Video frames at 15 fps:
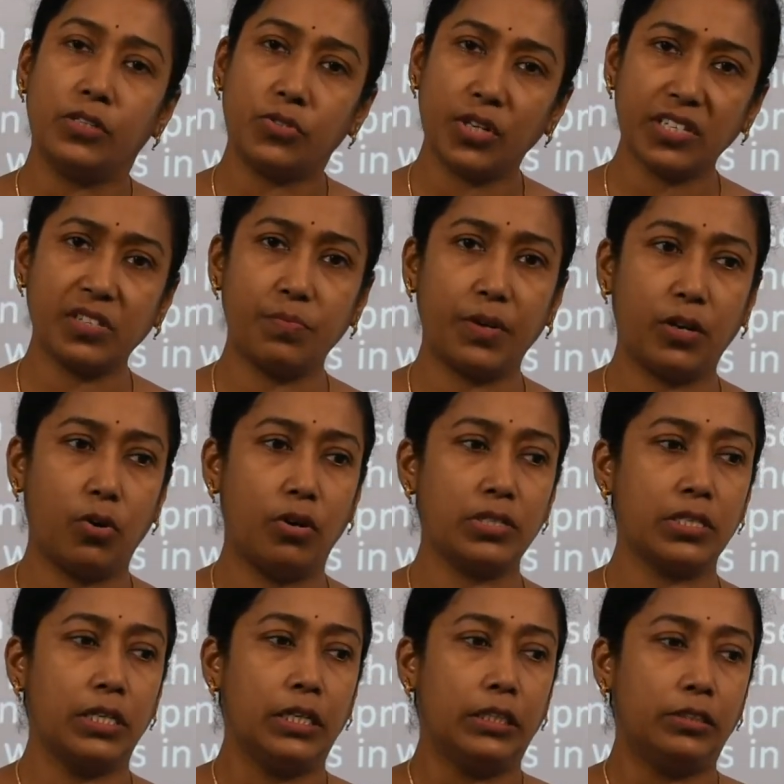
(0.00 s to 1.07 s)
Just
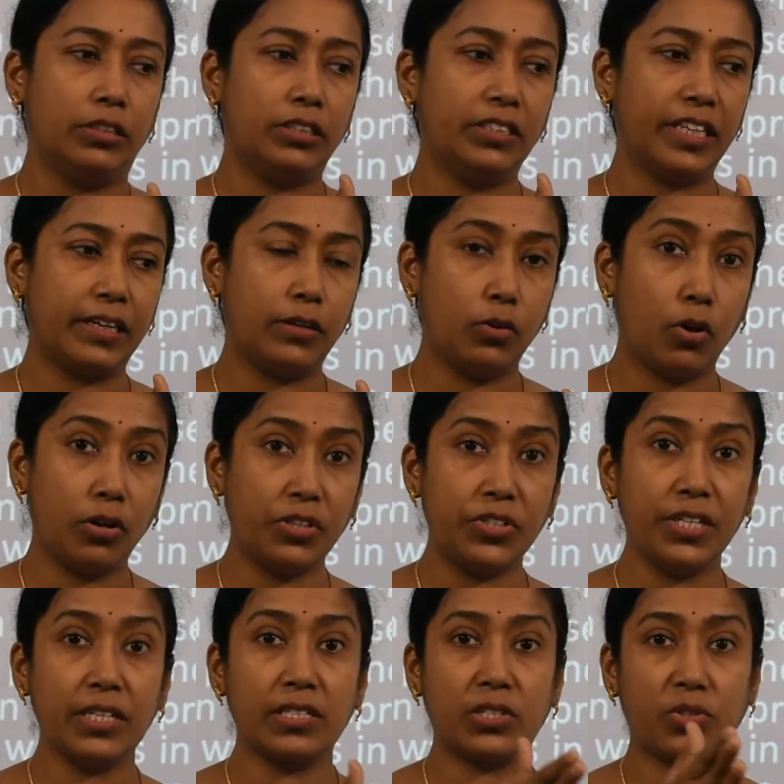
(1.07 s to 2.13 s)
because the
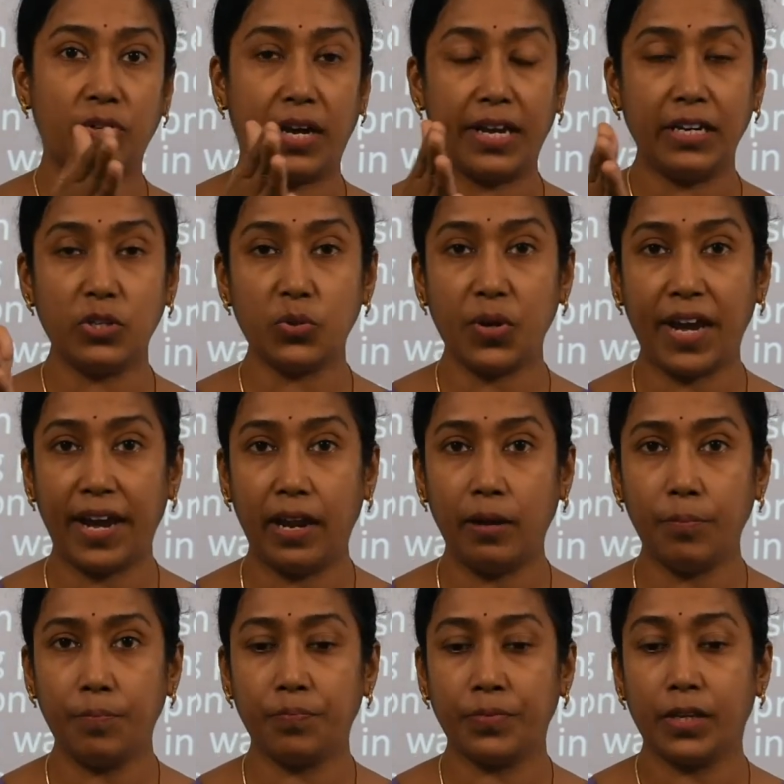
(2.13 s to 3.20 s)
technology is trying to help